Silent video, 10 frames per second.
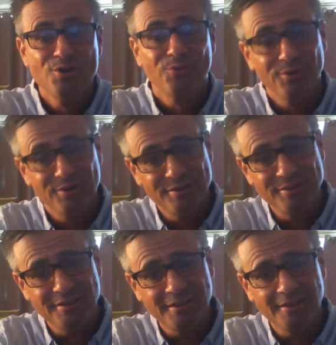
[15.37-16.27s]
were in
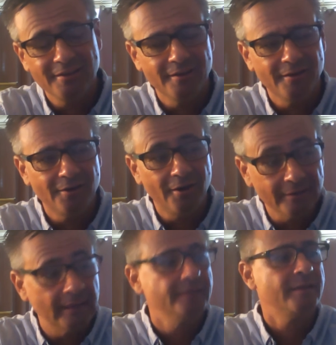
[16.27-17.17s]
the
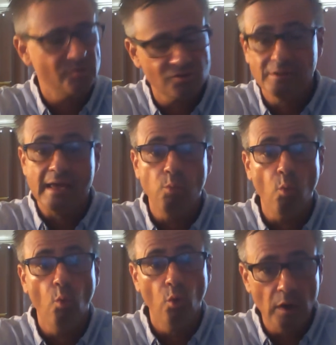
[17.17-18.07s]
online chemistry lab
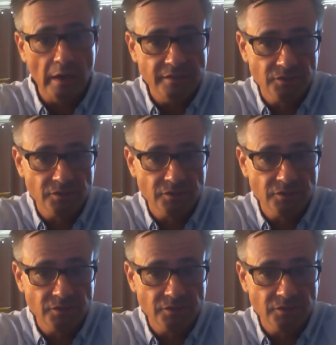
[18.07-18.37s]
1.